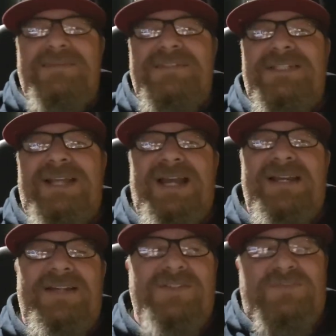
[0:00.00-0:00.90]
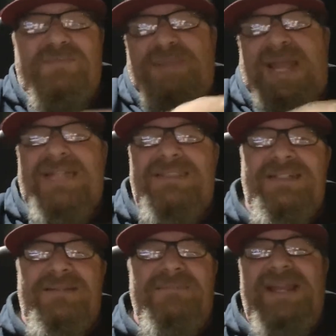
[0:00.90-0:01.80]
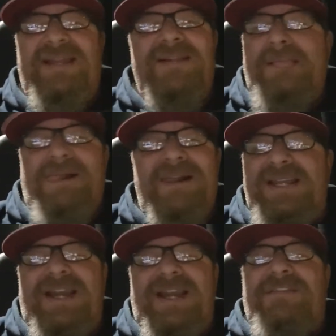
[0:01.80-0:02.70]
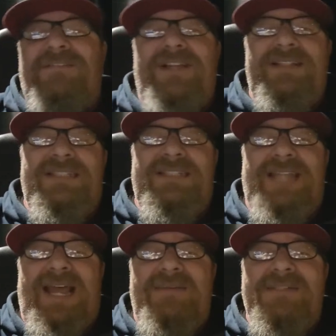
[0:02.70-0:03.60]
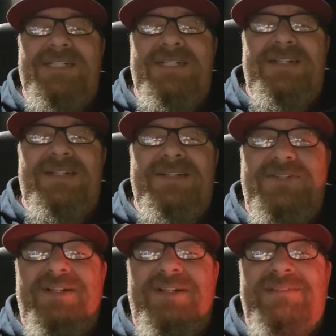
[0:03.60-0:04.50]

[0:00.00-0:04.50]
The guy that backed into me, he never even looked at the damage he did to the truck.